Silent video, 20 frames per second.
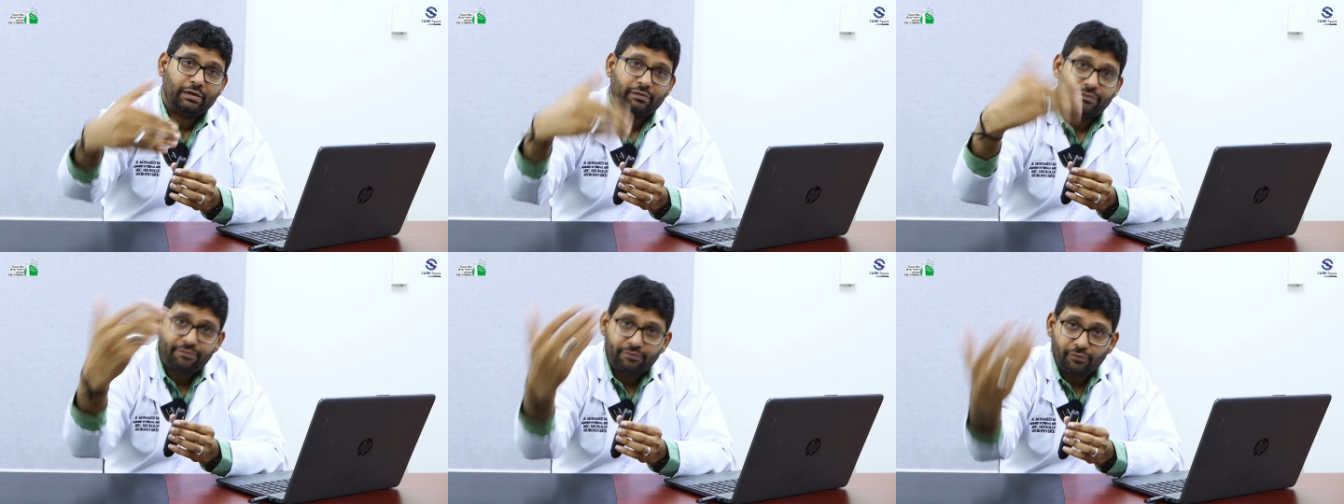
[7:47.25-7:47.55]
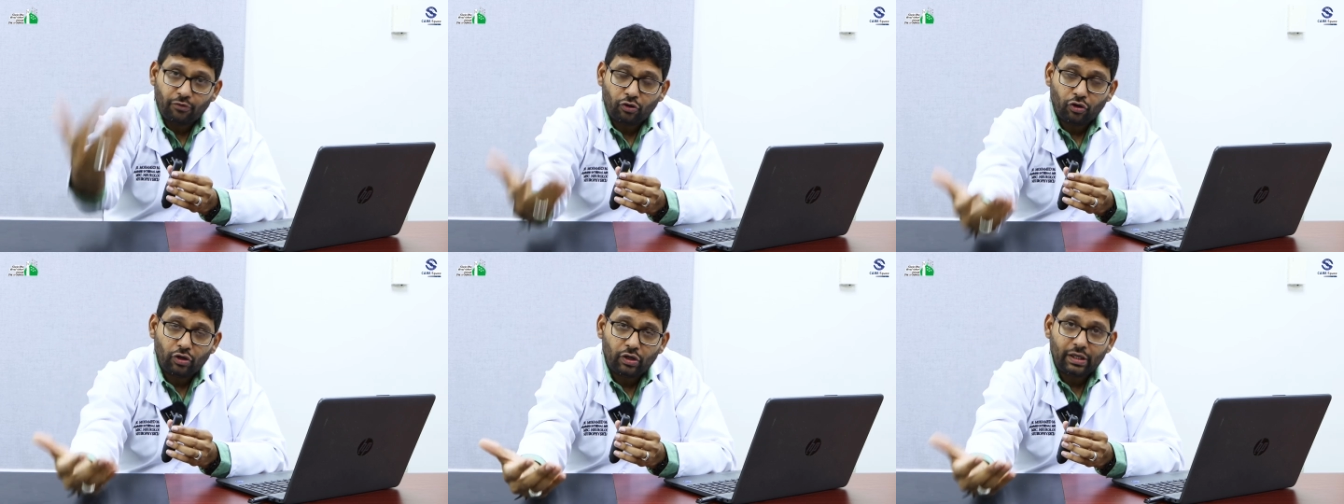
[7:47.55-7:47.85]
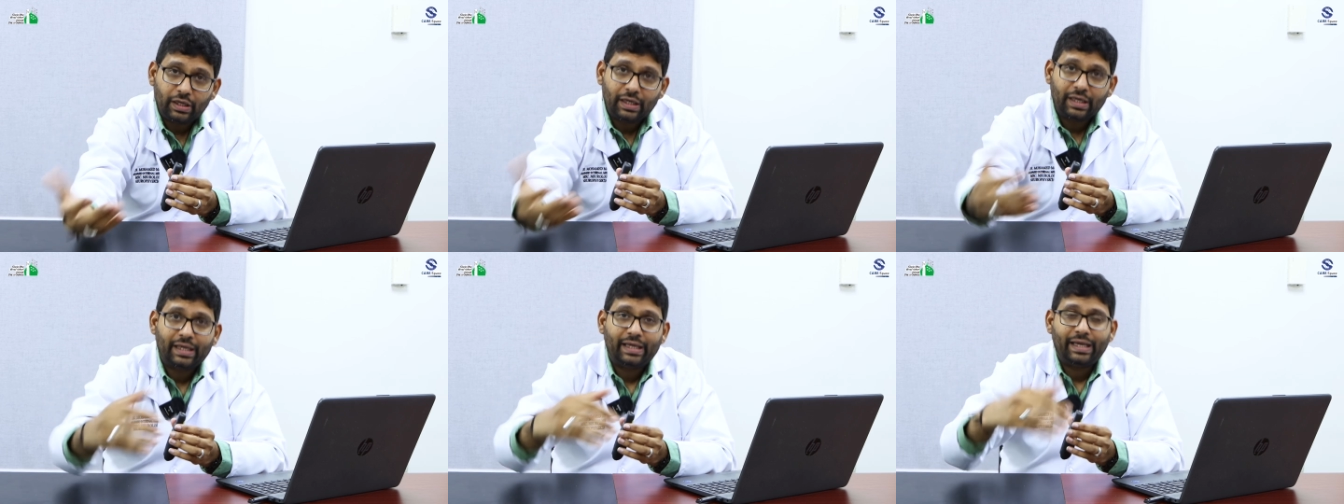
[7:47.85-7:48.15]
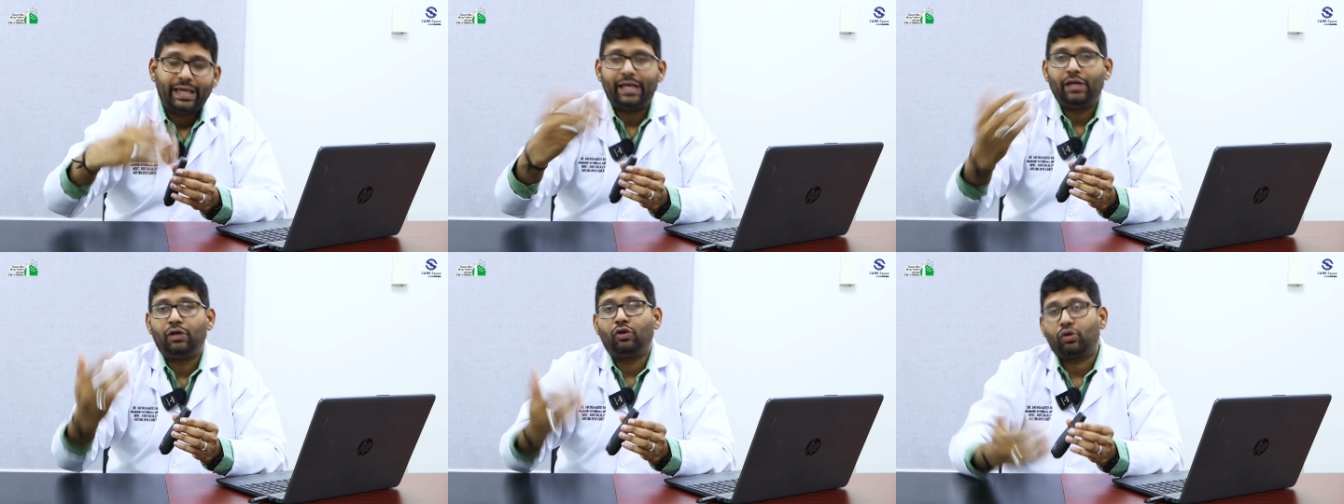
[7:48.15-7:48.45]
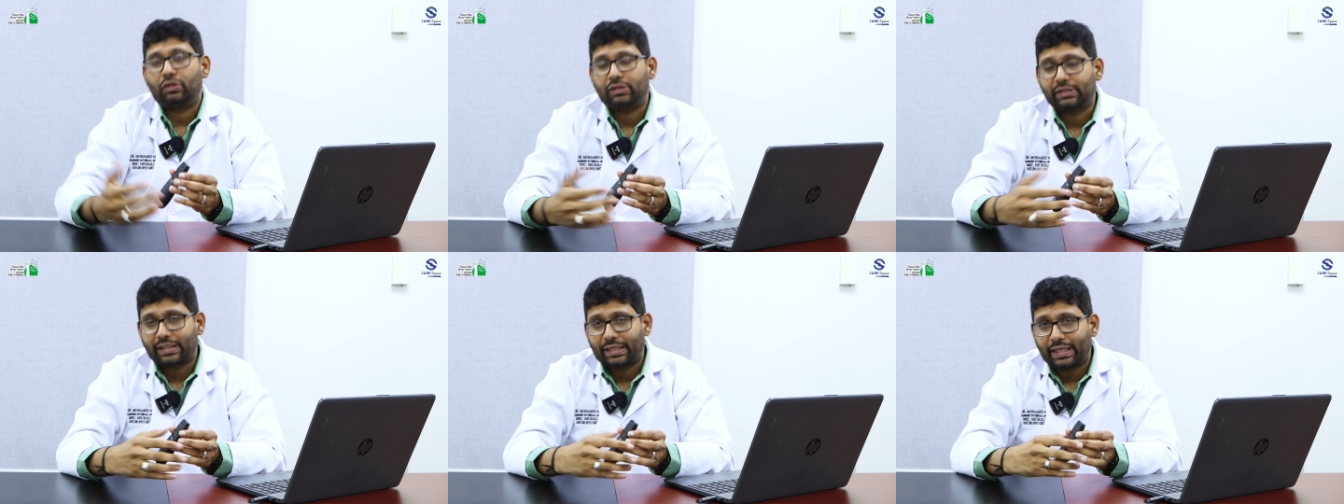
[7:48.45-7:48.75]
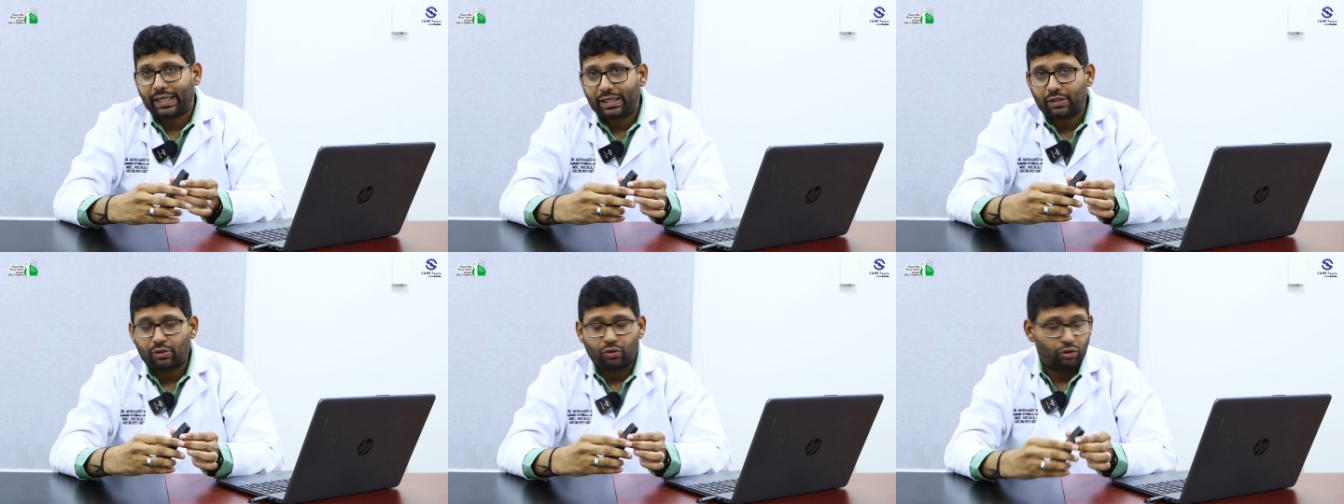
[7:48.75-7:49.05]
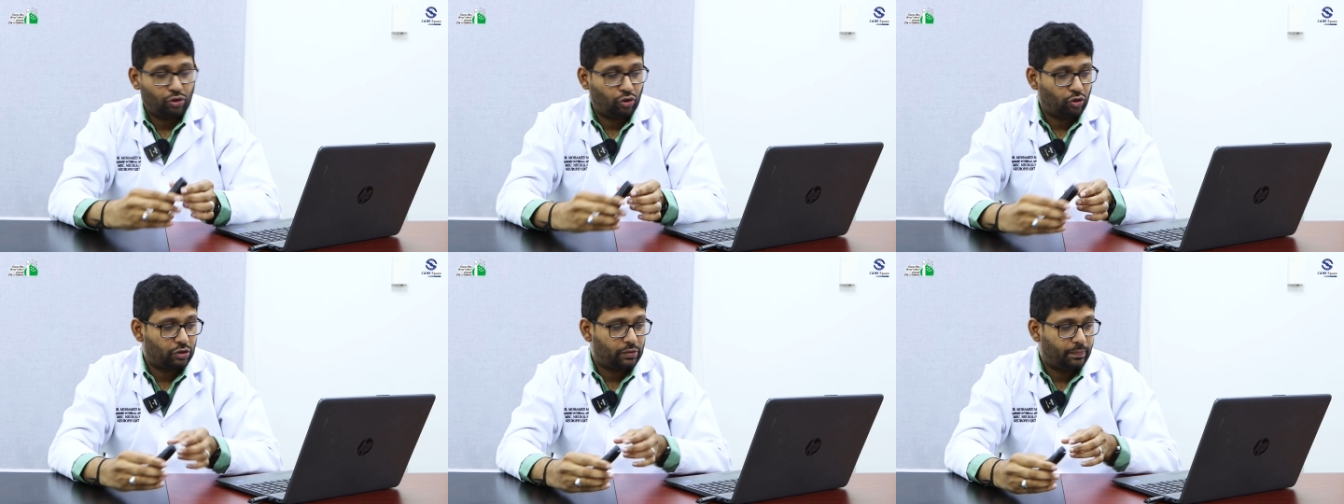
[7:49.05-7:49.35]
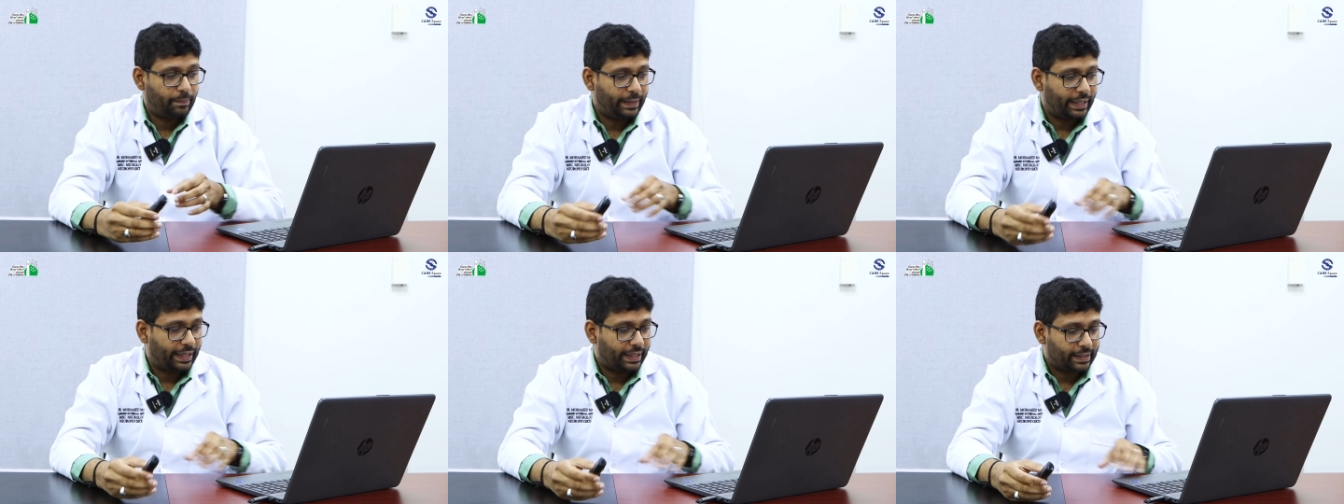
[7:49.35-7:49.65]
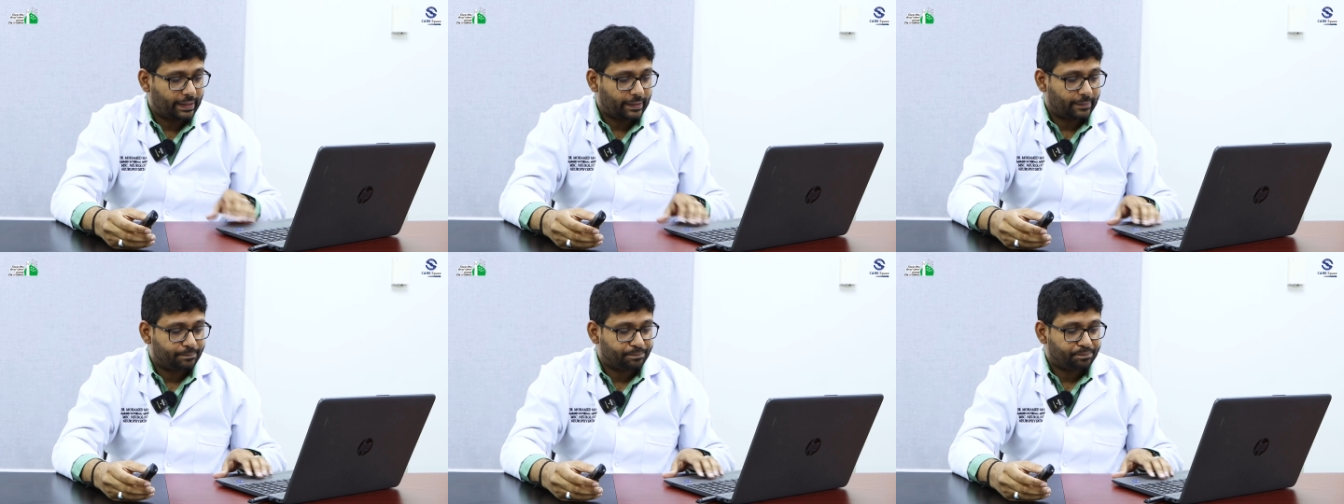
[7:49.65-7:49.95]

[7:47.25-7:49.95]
fall and not crack or not break.